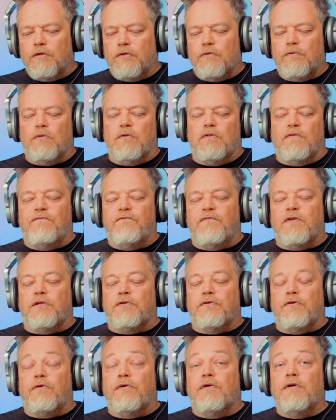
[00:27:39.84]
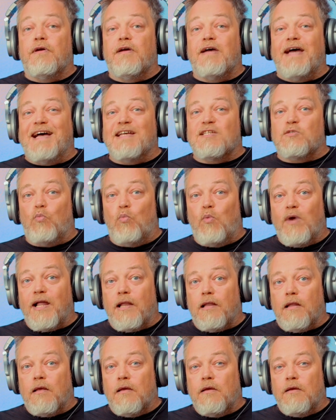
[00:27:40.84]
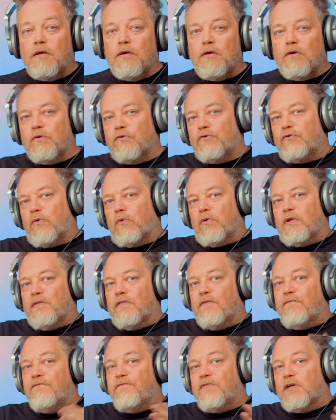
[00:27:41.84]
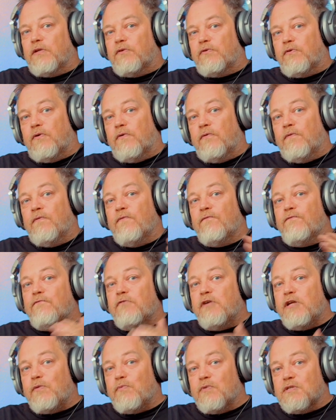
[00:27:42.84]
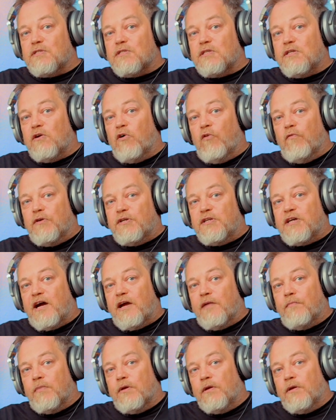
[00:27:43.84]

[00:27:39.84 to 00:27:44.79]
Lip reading: to the filter as well, controlling the filter frequency over time?